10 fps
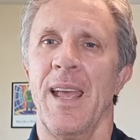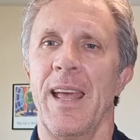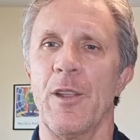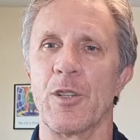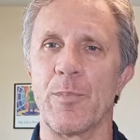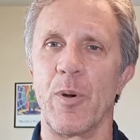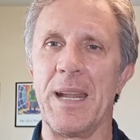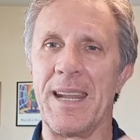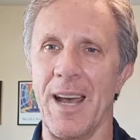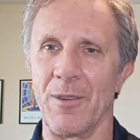And there's
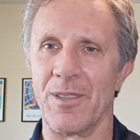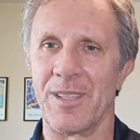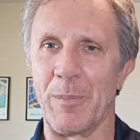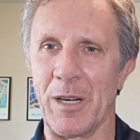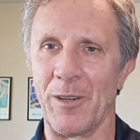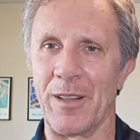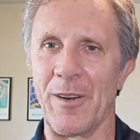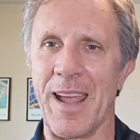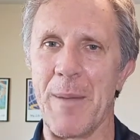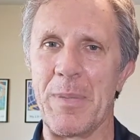breakouts, apparently they're
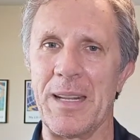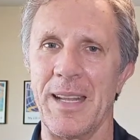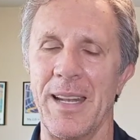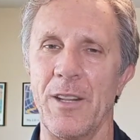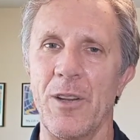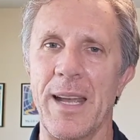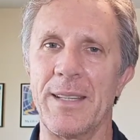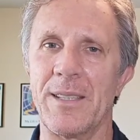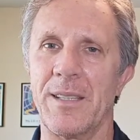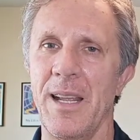happening. And in the United
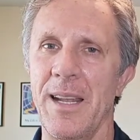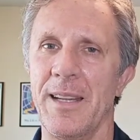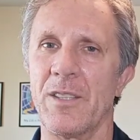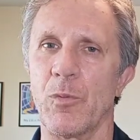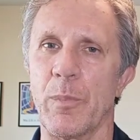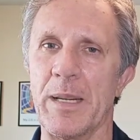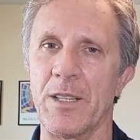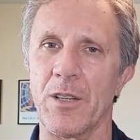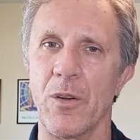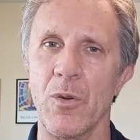States, we're being
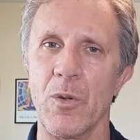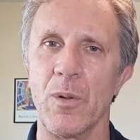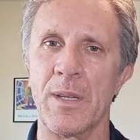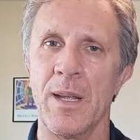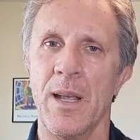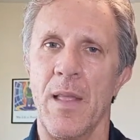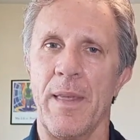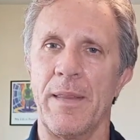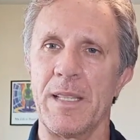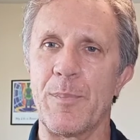told
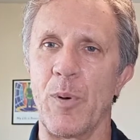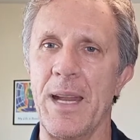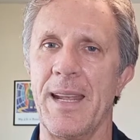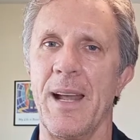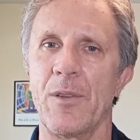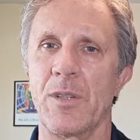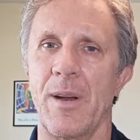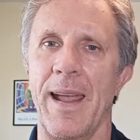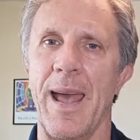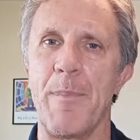that these breakouts are
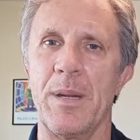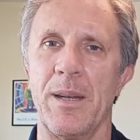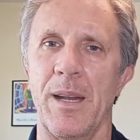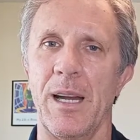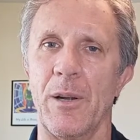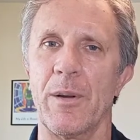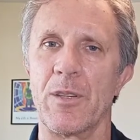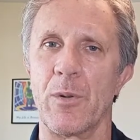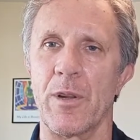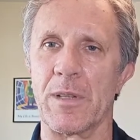happening in areas
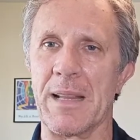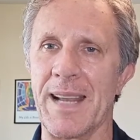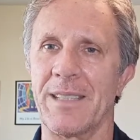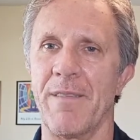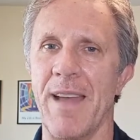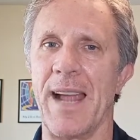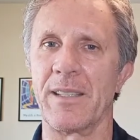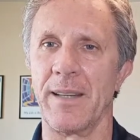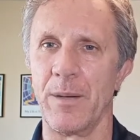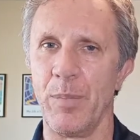where there's less
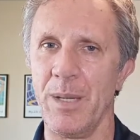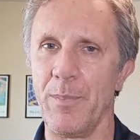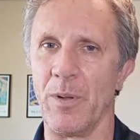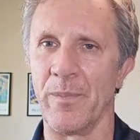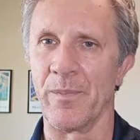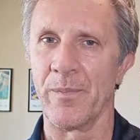vaccinated people.